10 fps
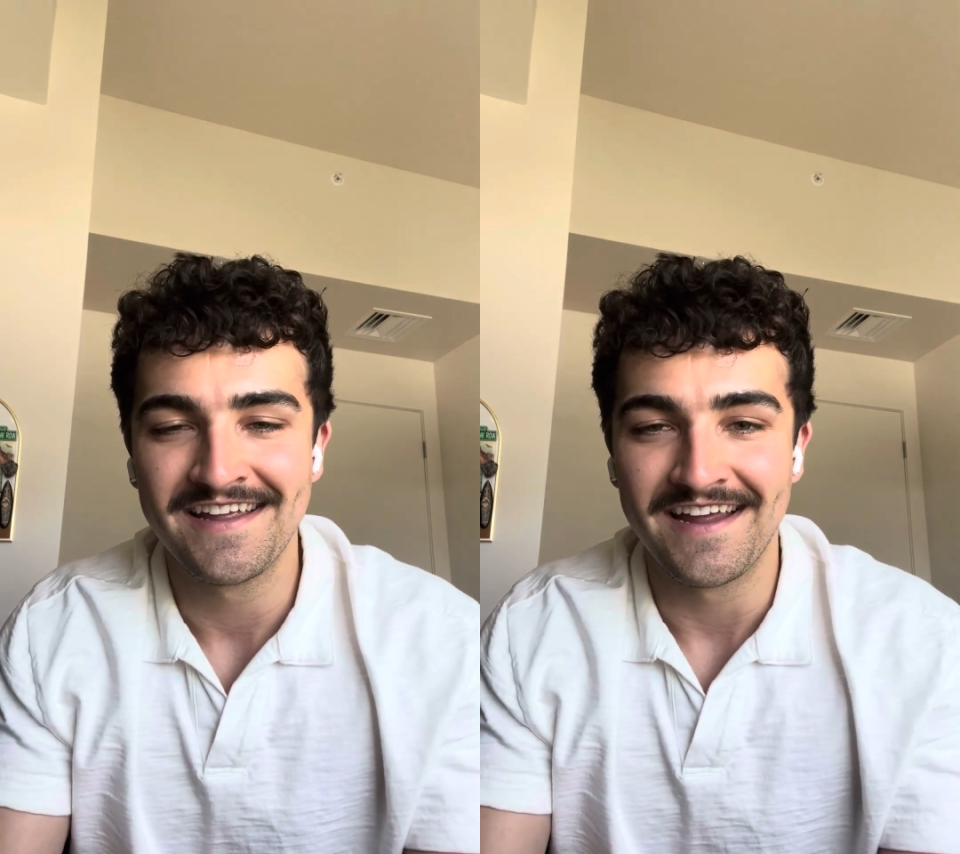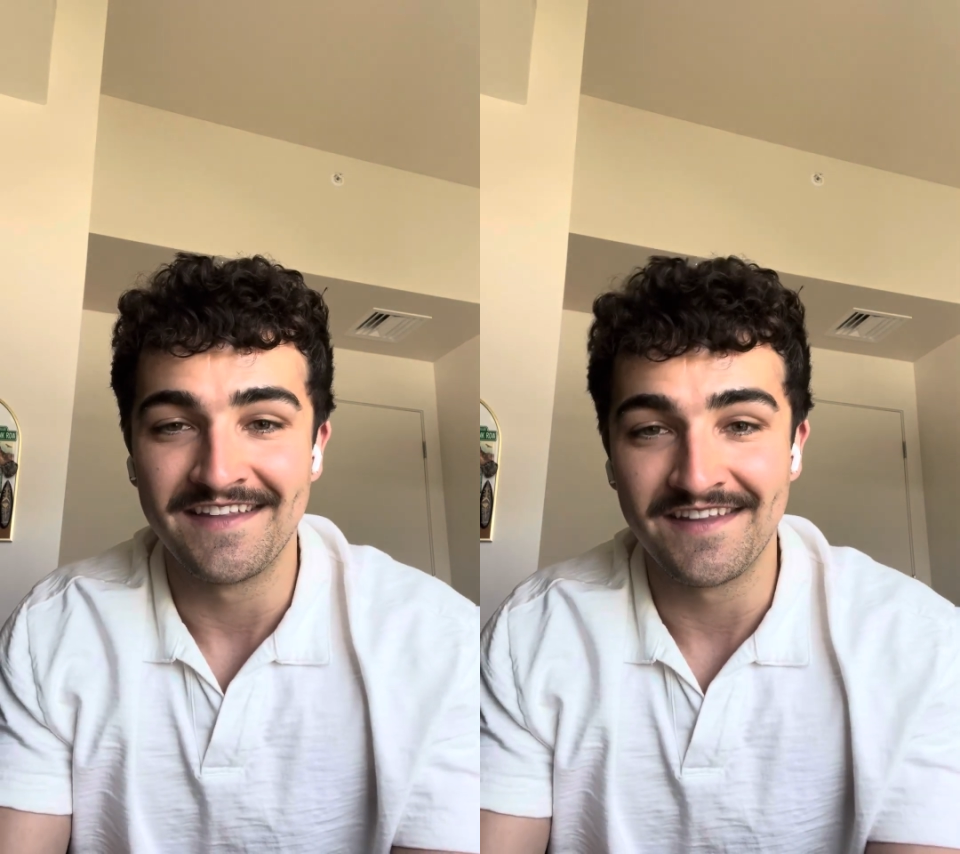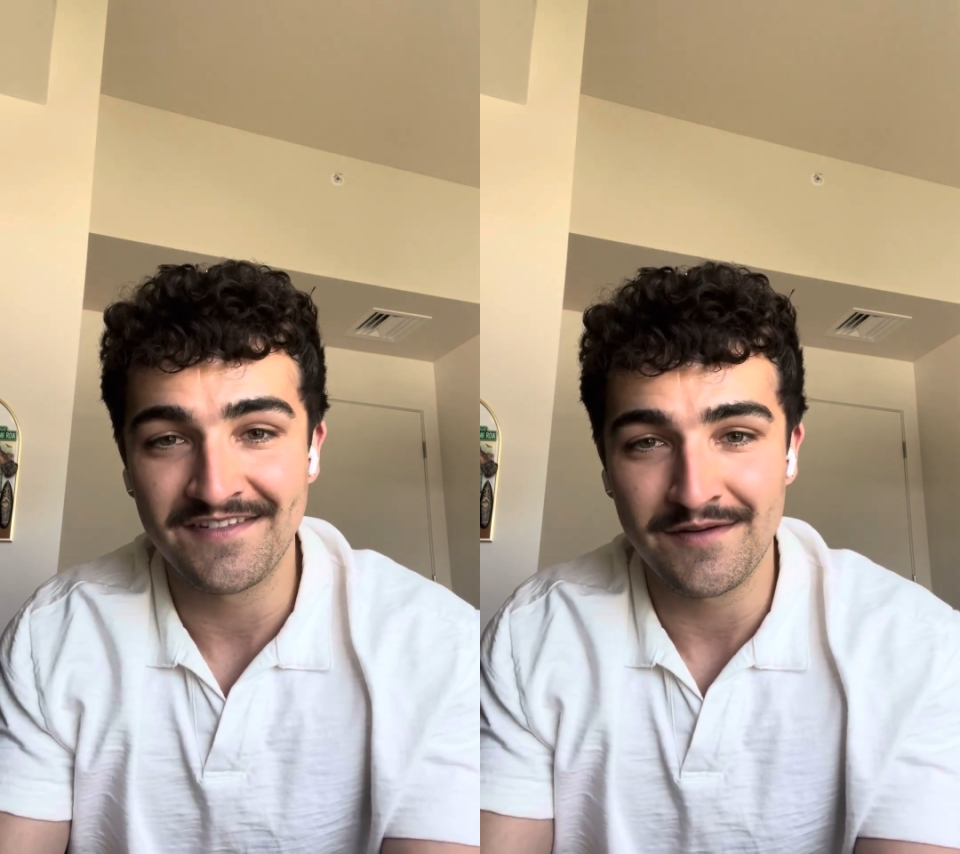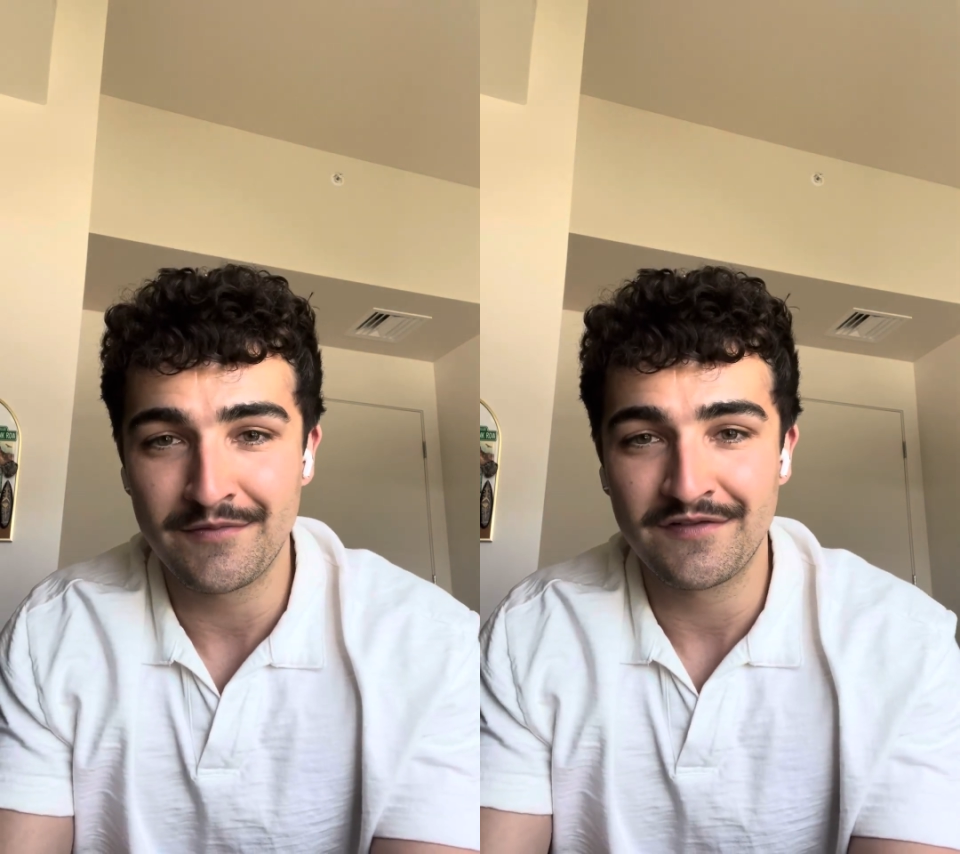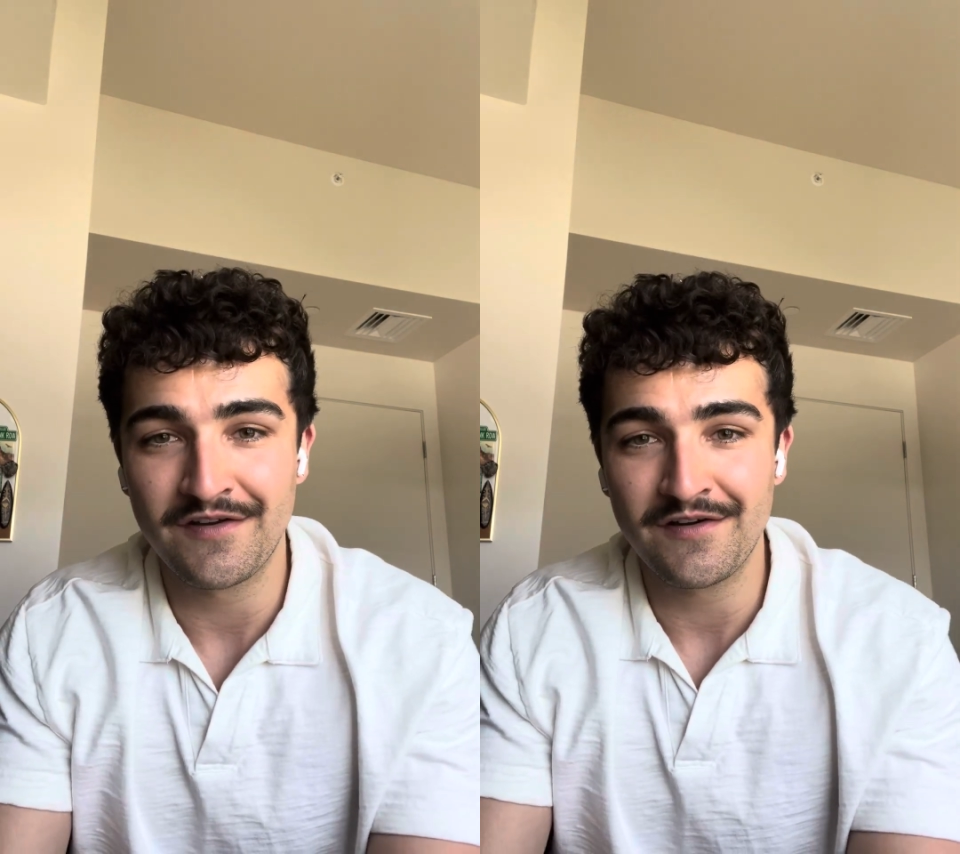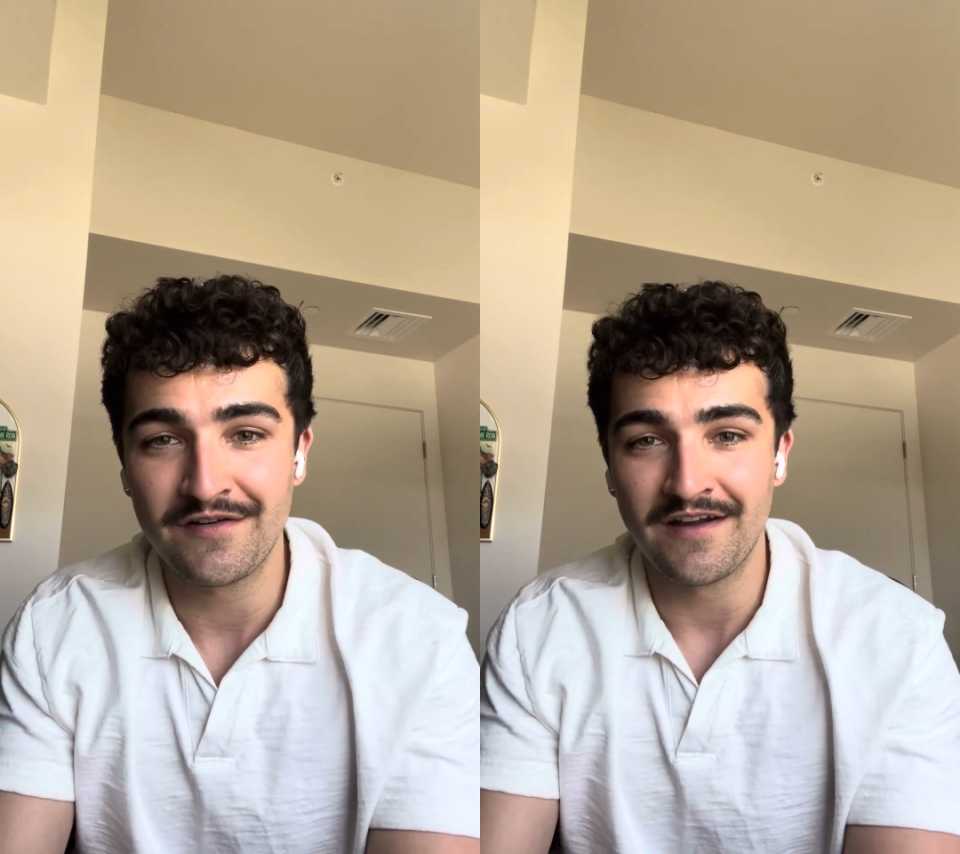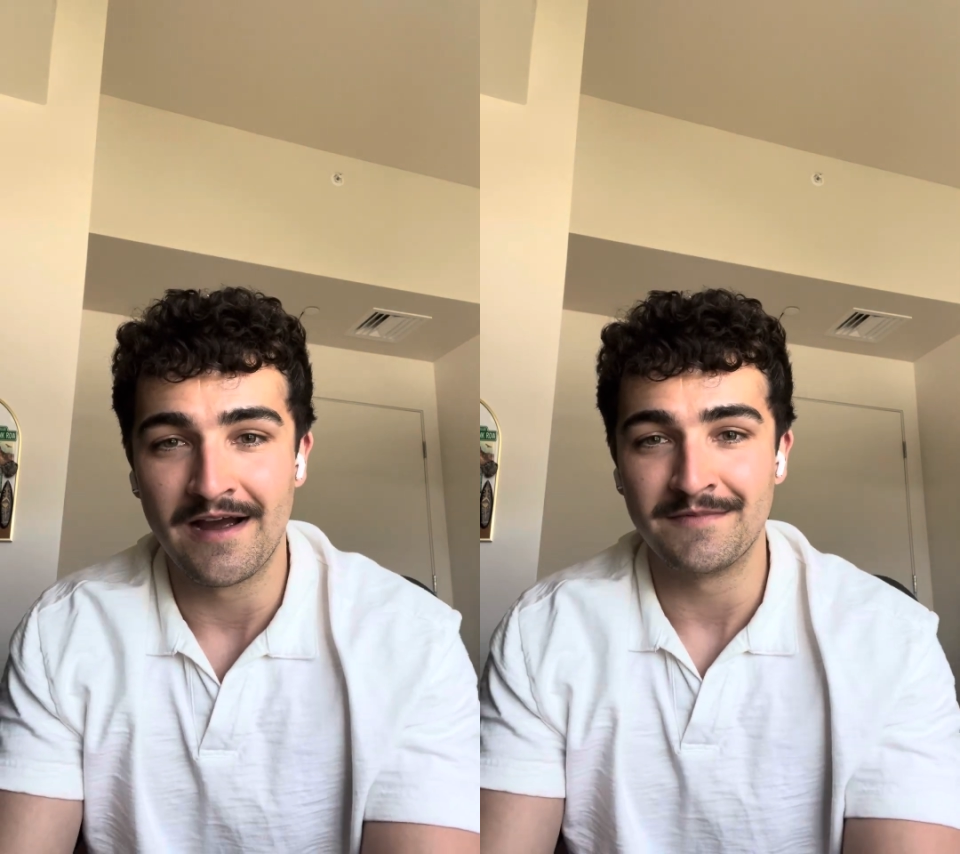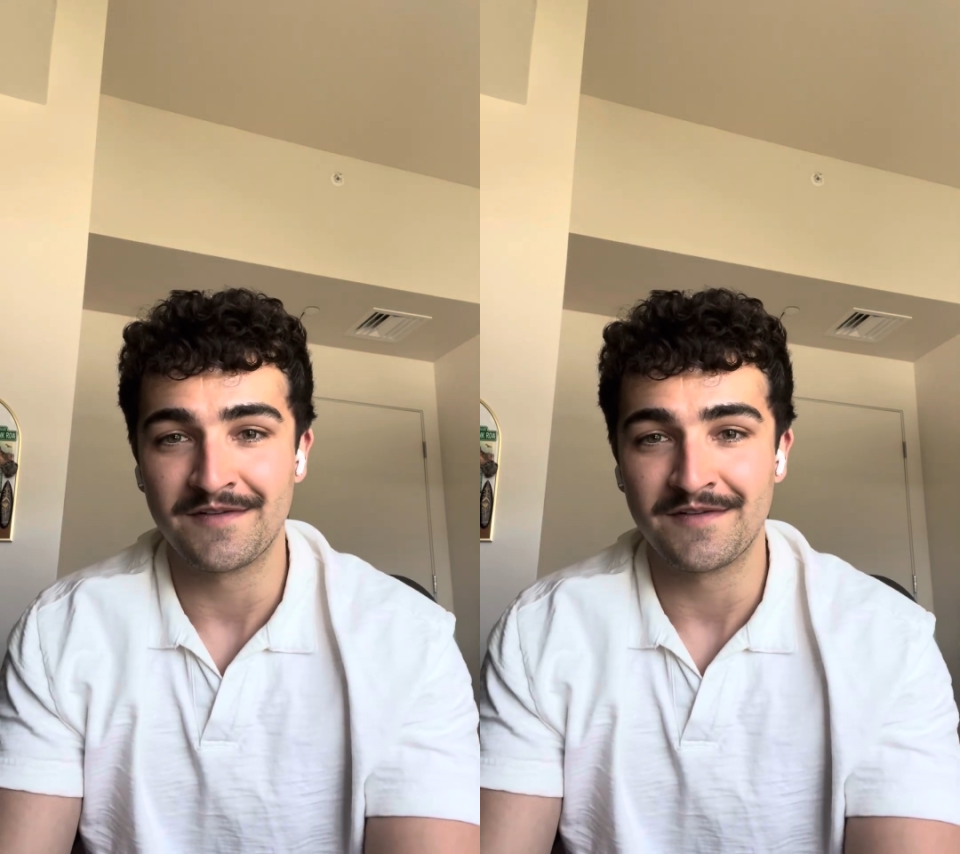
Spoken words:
In this episode, I'm